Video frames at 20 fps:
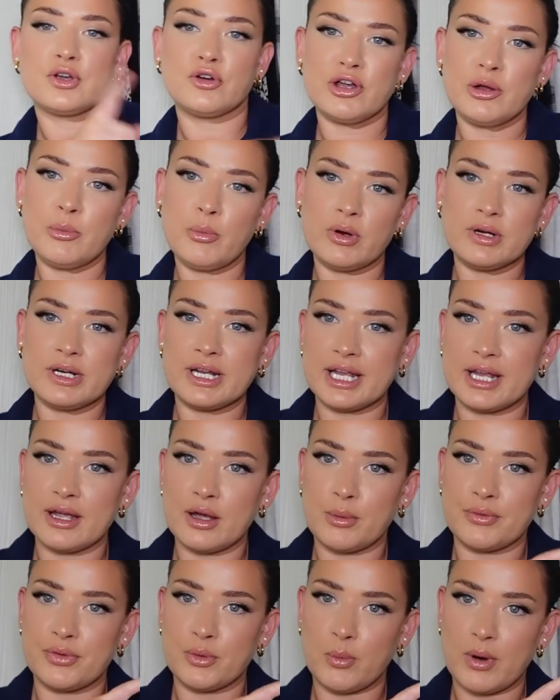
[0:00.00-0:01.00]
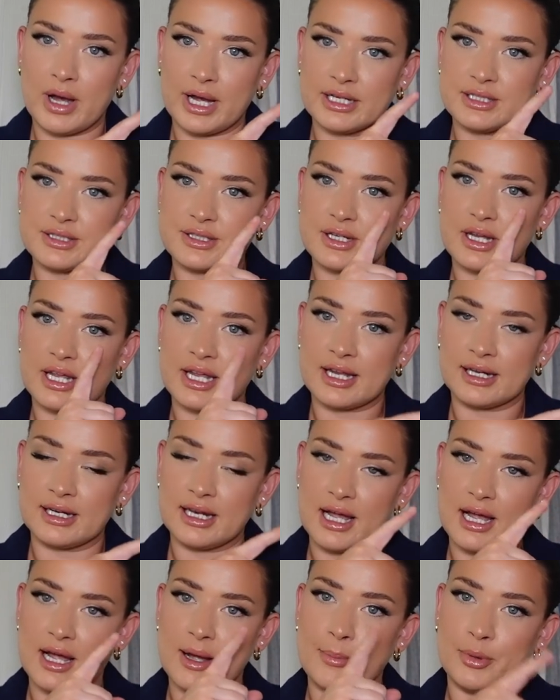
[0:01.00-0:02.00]
cream one here with the white
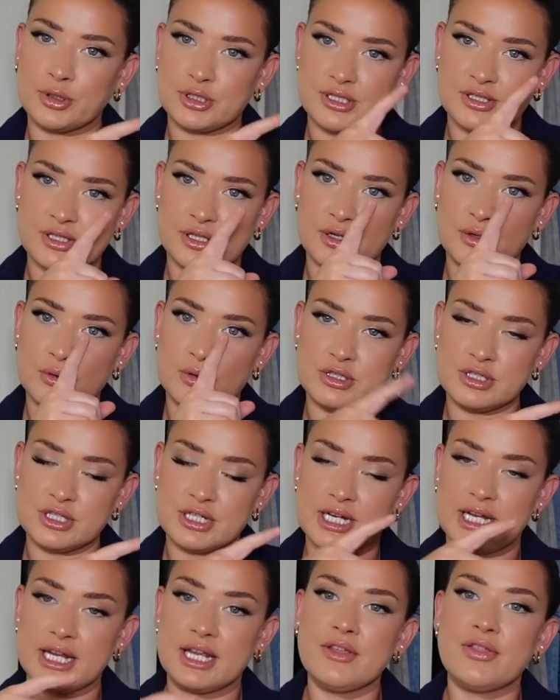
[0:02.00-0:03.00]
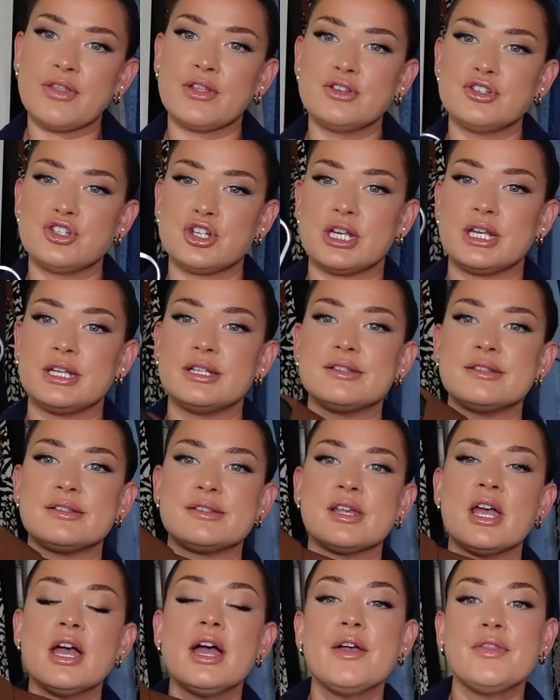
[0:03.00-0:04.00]
ELR bodysuit underneath and
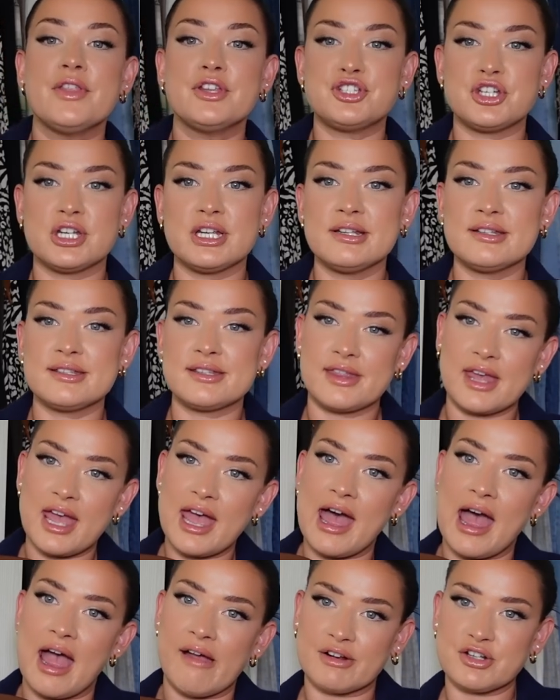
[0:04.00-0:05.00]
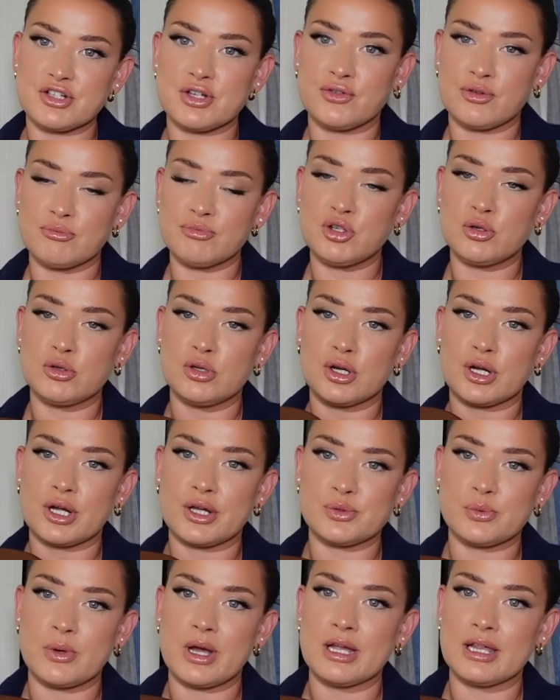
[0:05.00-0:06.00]
jeans. The jeans there are actually from New Look
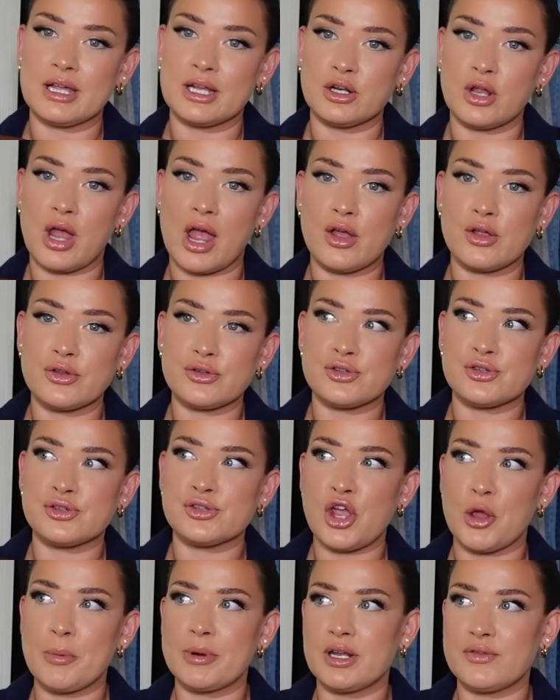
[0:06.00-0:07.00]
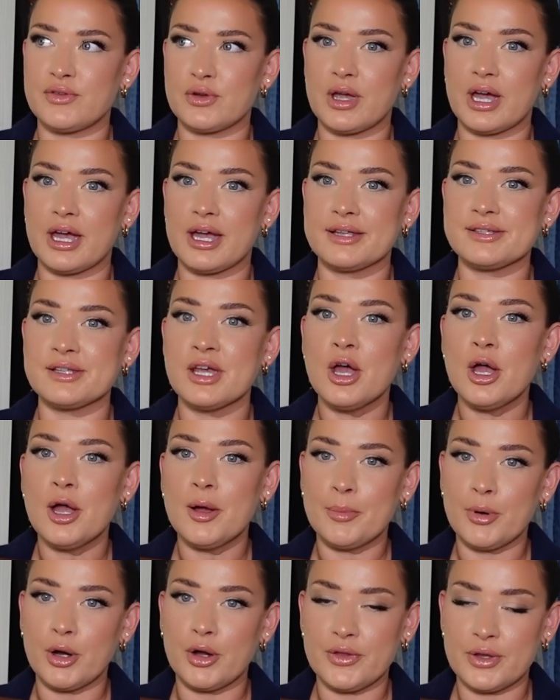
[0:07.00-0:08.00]
as well, and so many of you guys
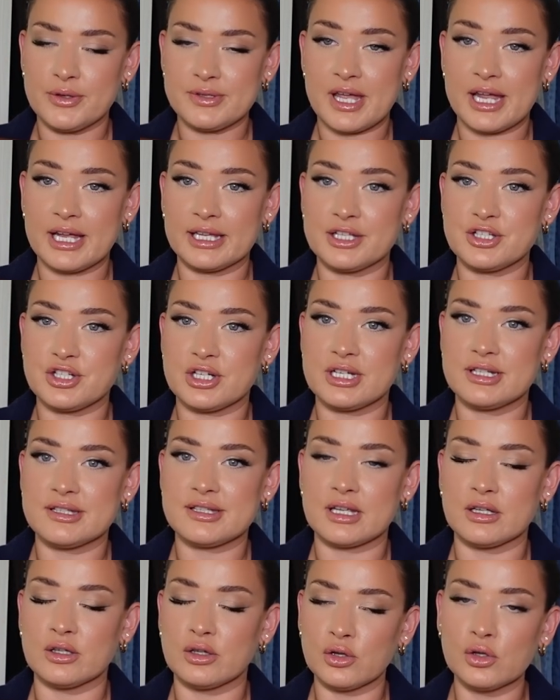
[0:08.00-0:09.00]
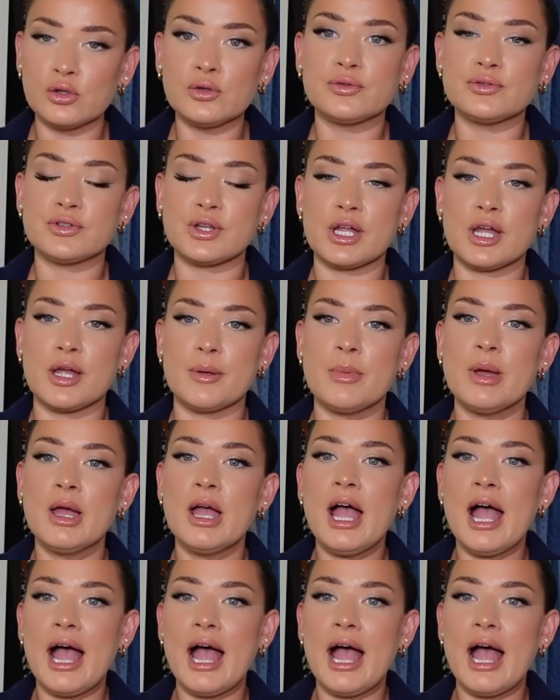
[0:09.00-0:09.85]
bought those Hailey jeans and loved them.